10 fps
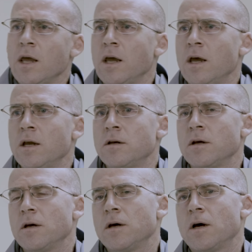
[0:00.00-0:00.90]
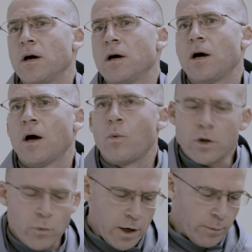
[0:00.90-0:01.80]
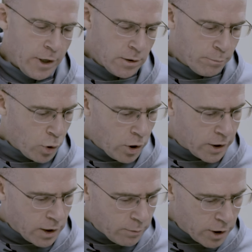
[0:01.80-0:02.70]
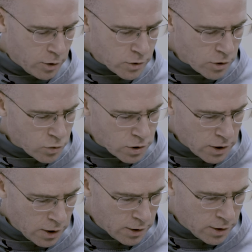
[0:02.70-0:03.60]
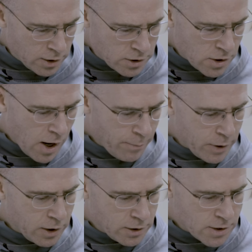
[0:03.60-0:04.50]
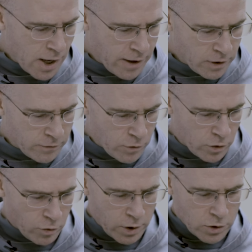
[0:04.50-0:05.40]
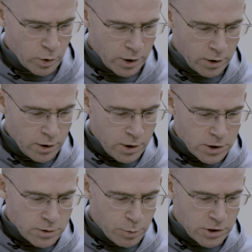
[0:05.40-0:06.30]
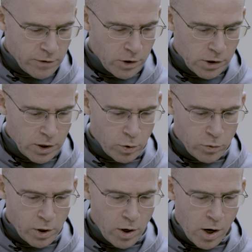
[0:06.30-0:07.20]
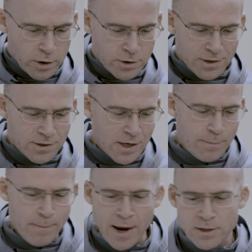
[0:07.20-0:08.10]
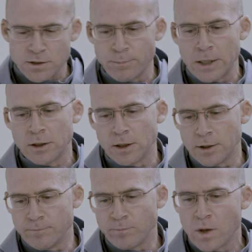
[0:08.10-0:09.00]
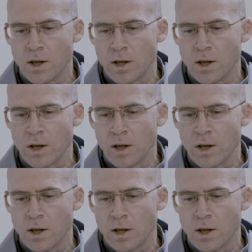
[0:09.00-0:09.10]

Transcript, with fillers: And I want to recommend a book, anybody who's interested in this topic and diving further into it, specifically with regards St. Maximilian.